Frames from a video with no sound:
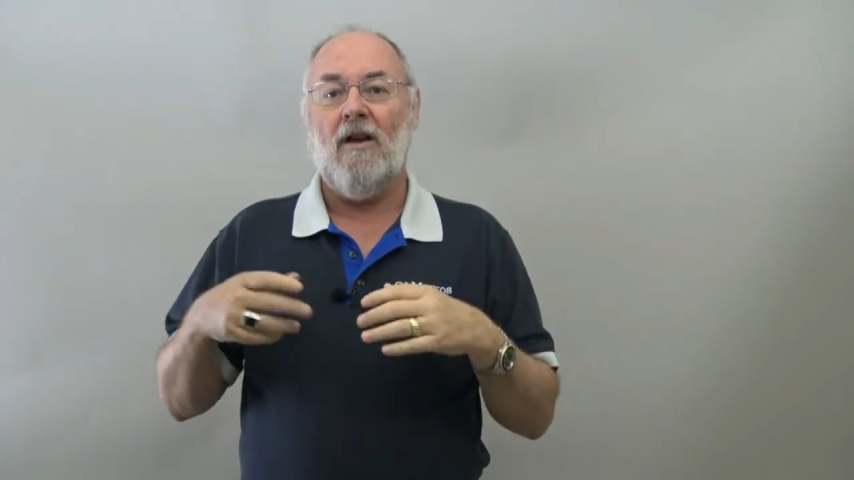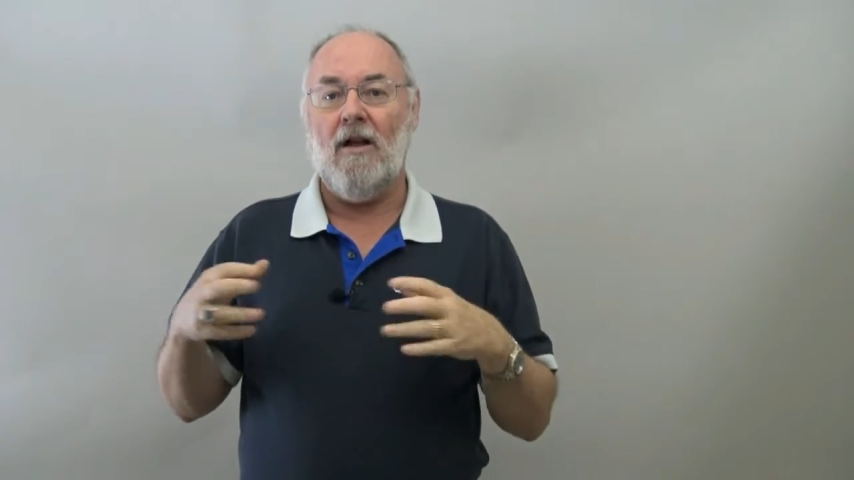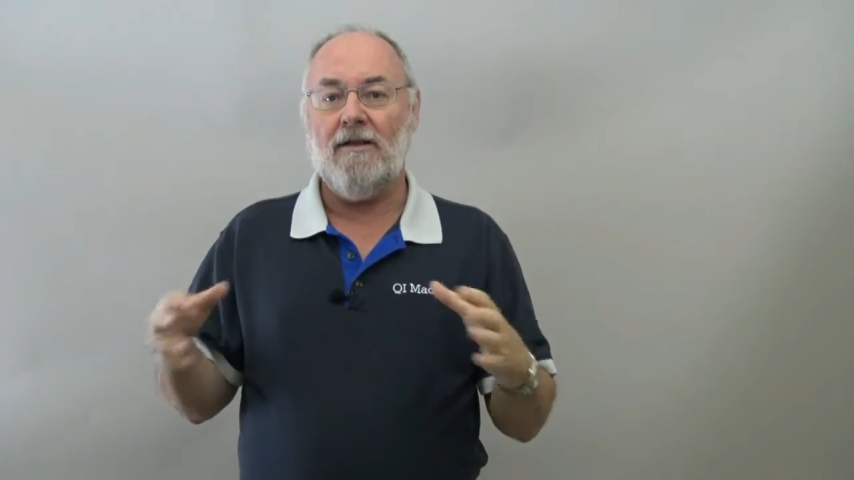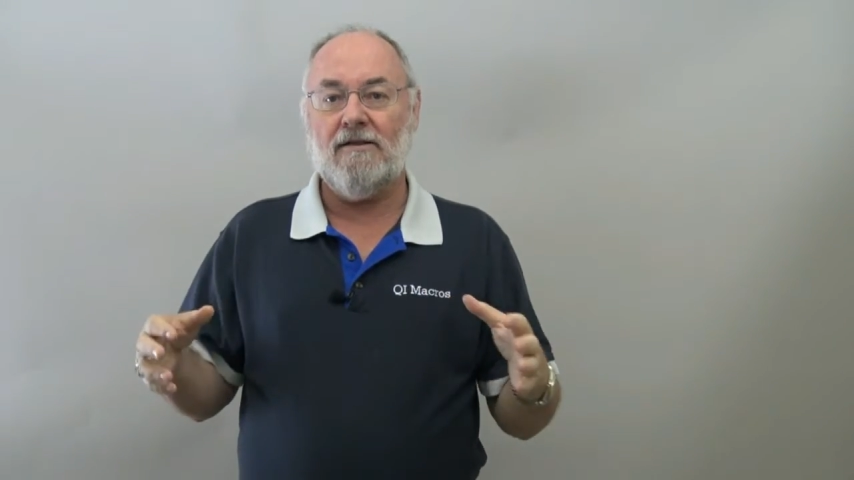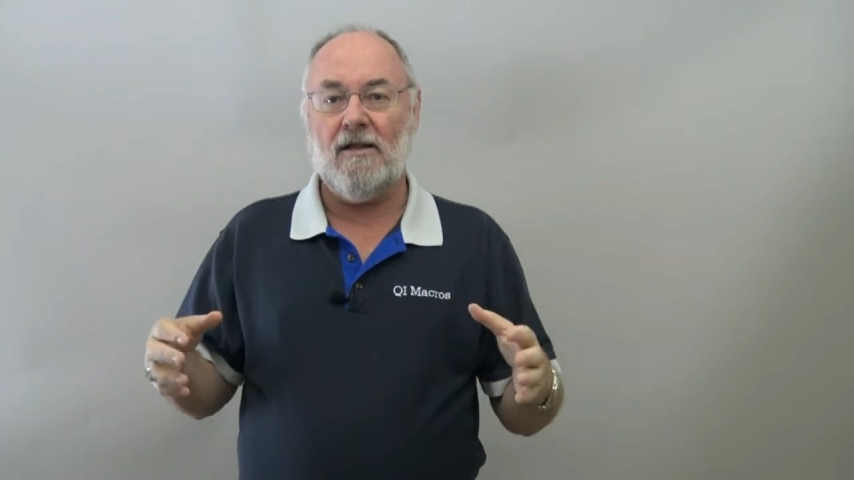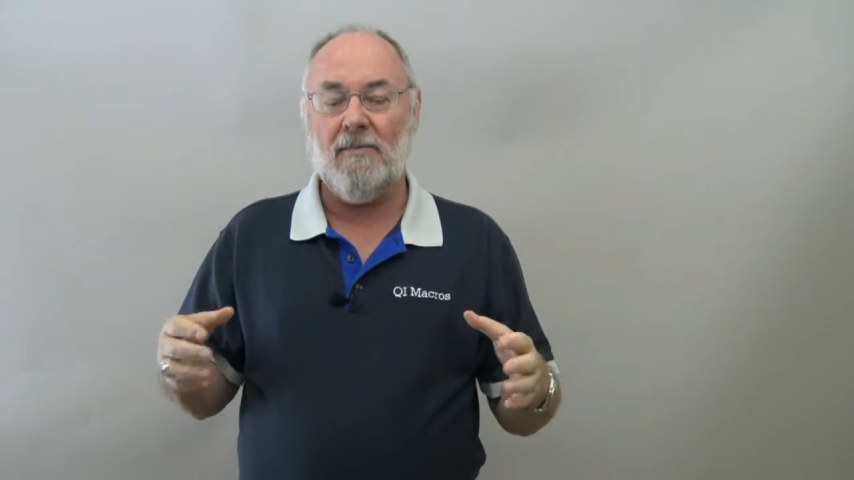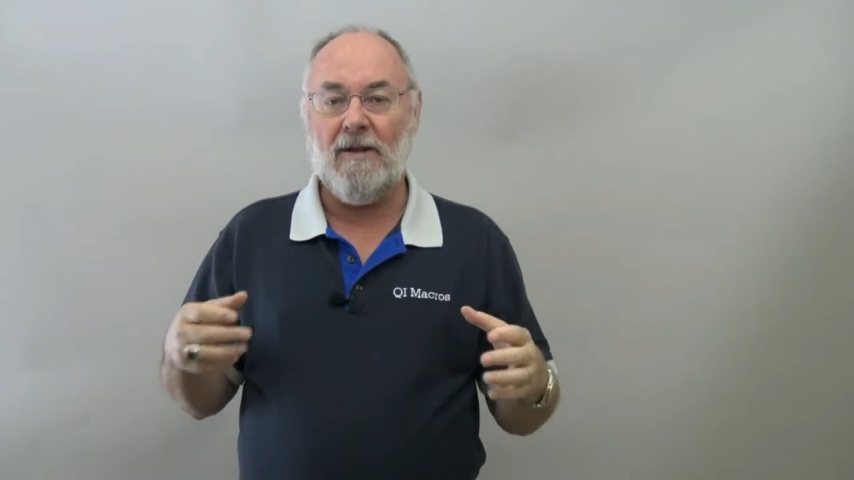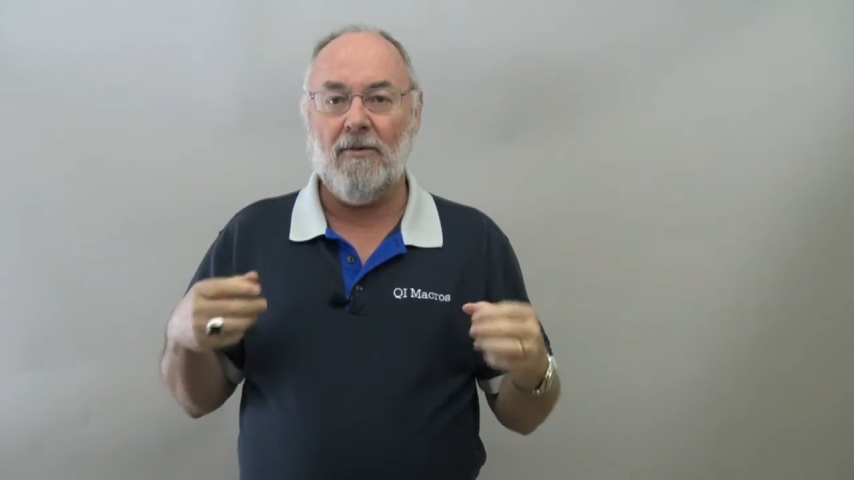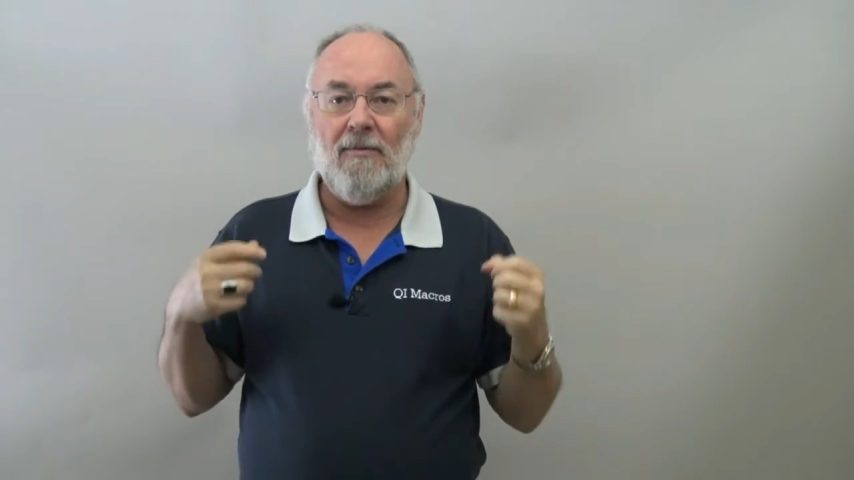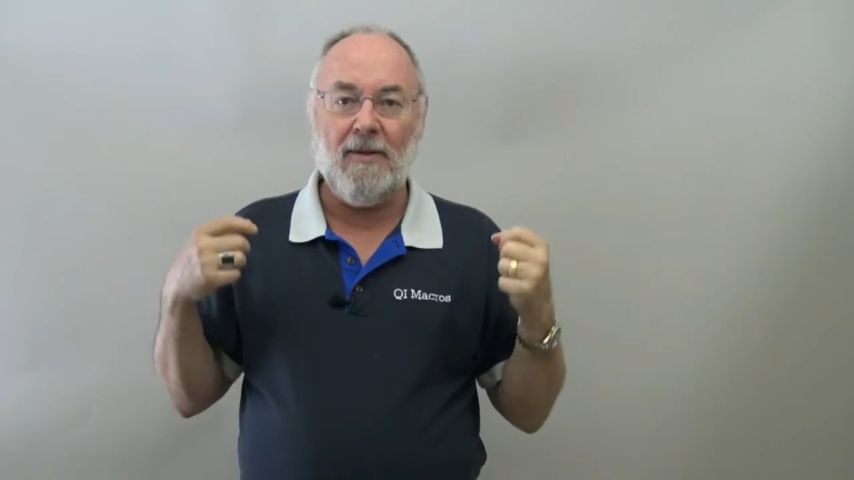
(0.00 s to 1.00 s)
all these other
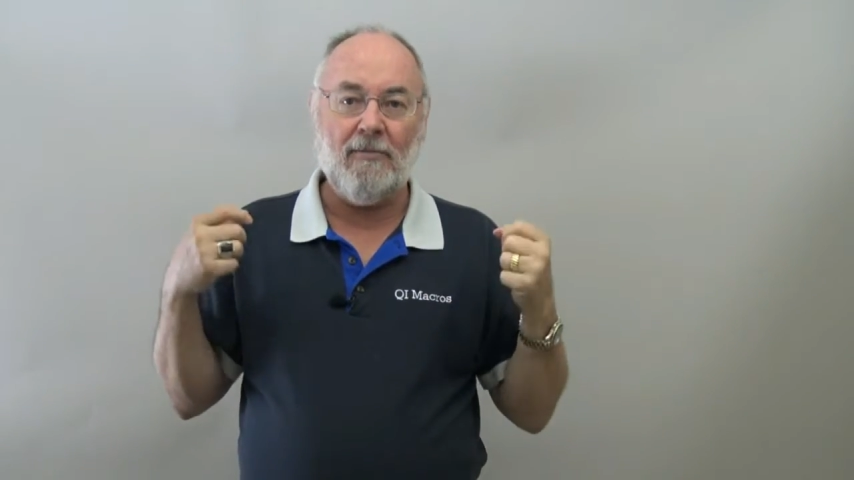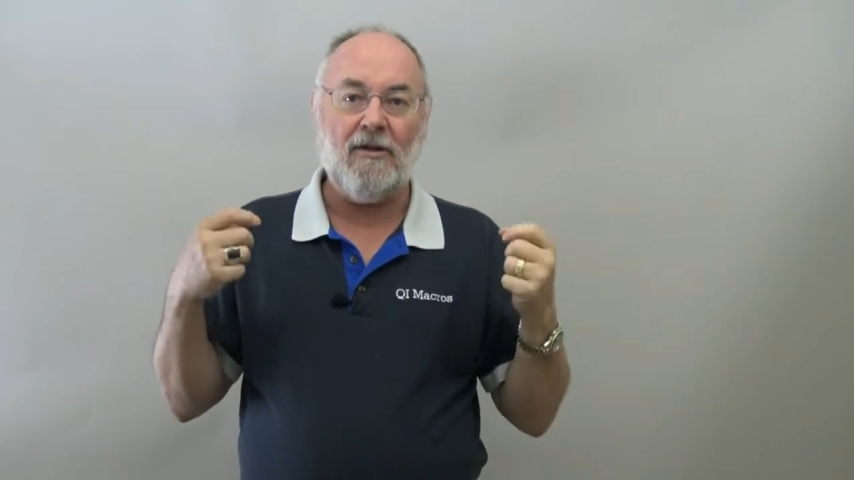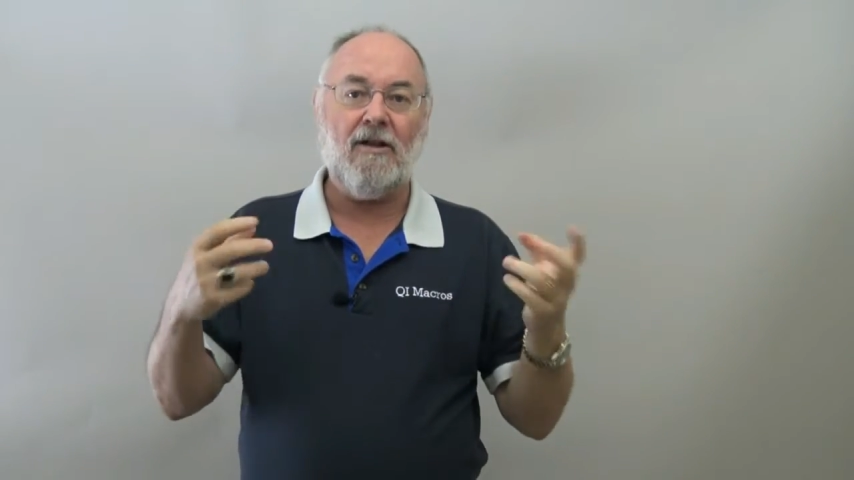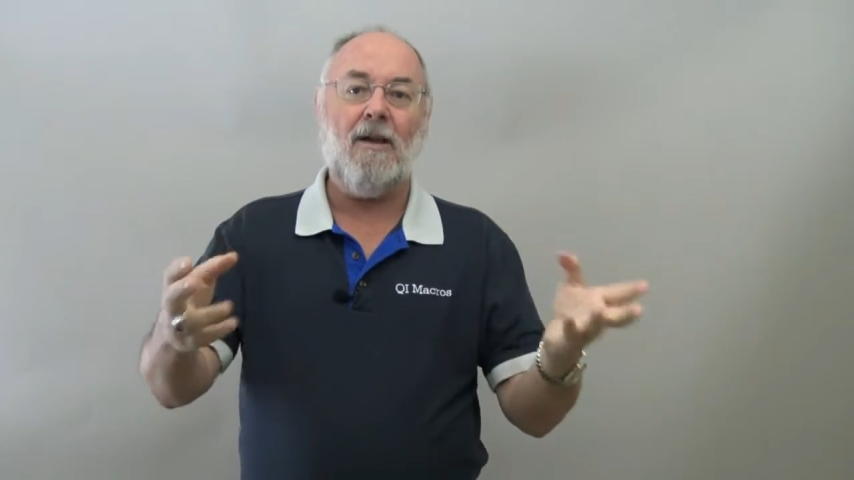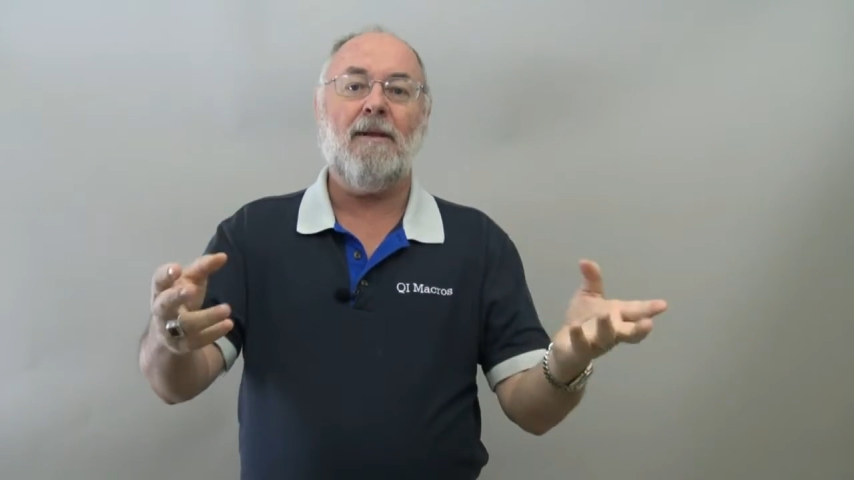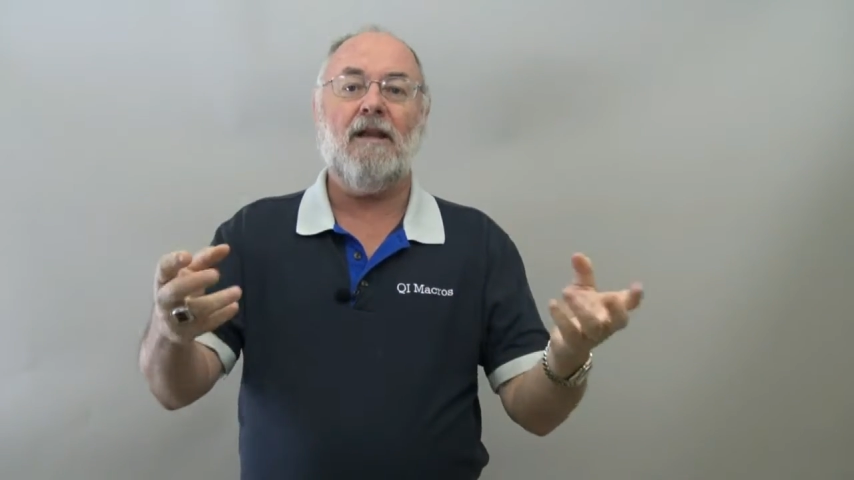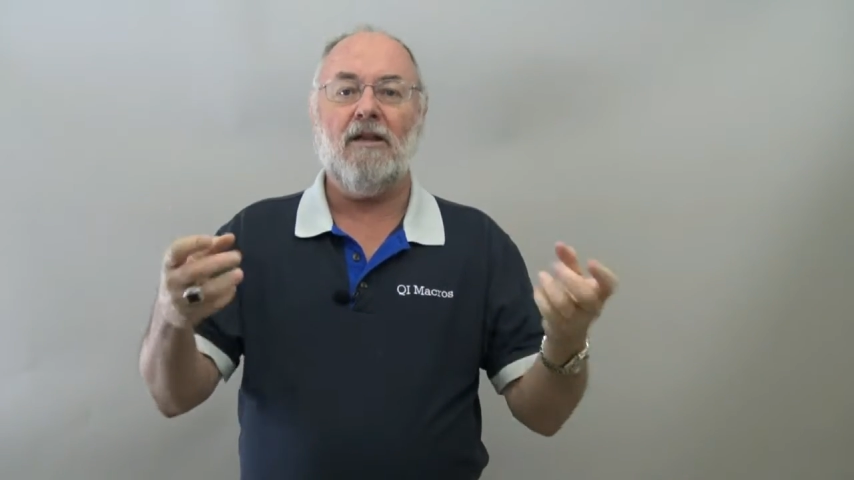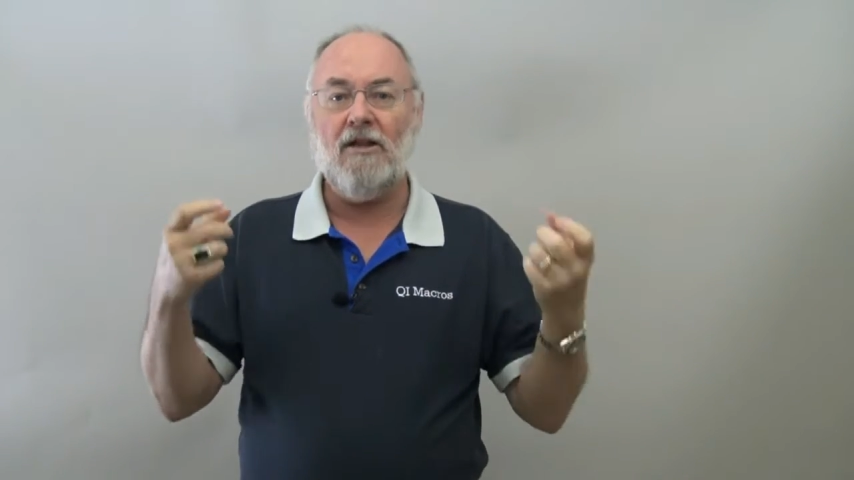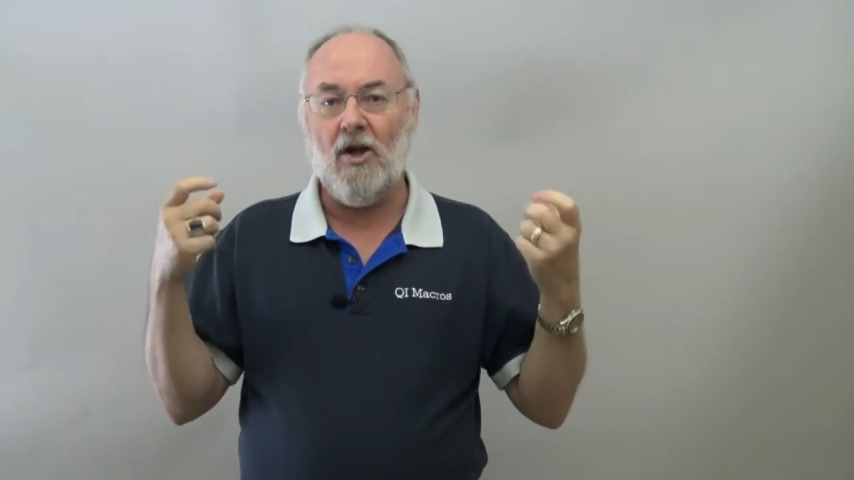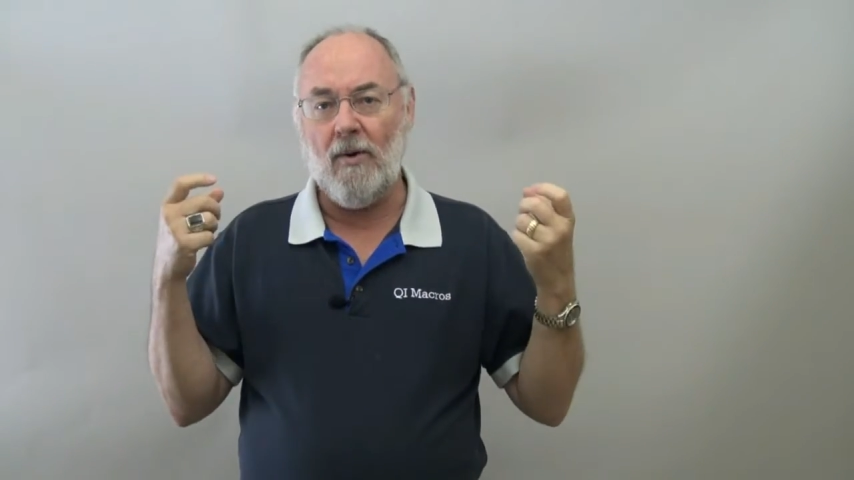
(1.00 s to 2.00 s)
people and people are coming
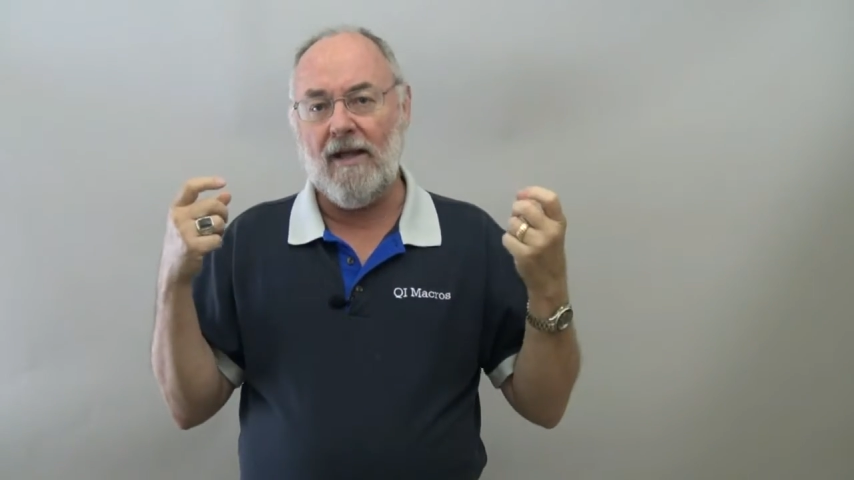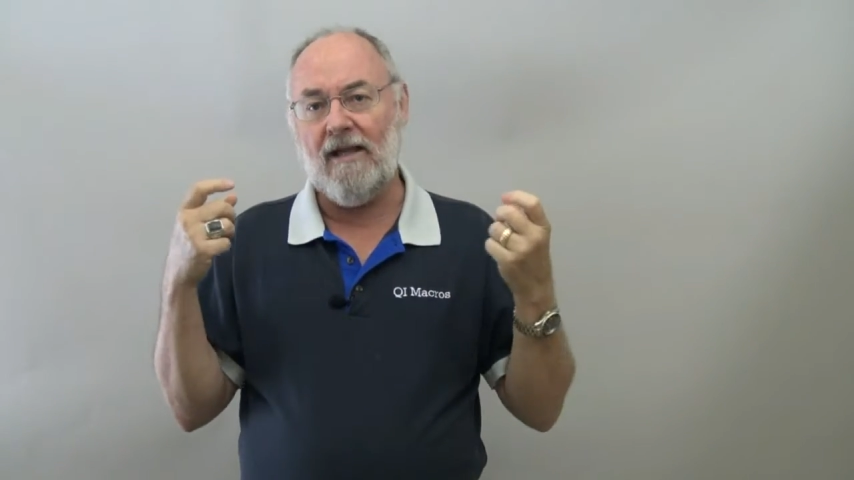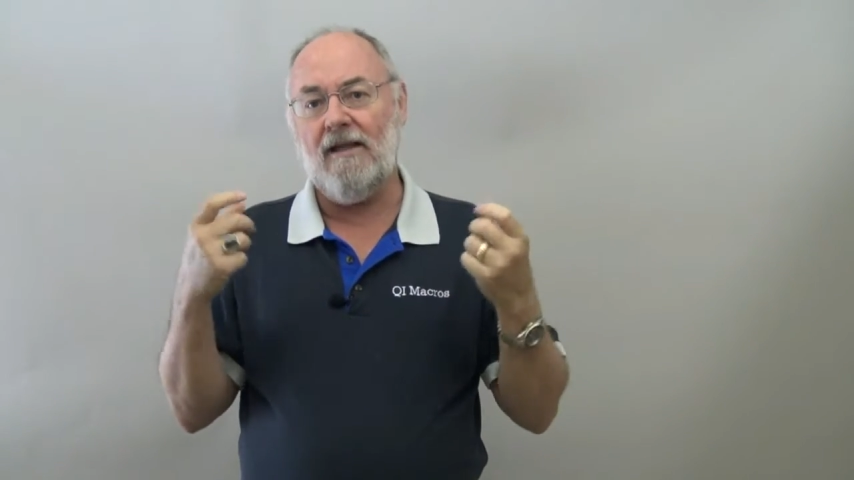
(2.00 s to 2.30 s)
and going